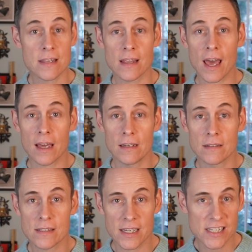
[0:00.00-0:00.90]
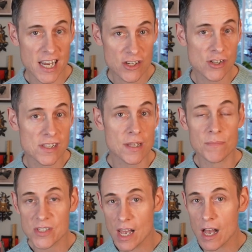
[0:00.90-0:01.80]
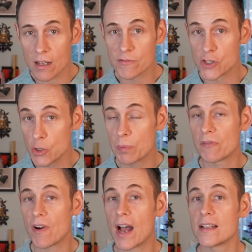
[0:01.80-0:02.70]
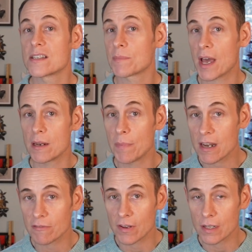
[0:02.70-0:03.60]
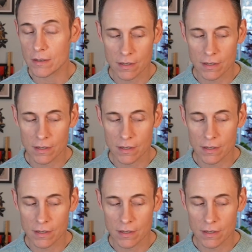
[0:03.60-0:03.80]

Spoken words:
that citations themselves do provide some kind of benefit.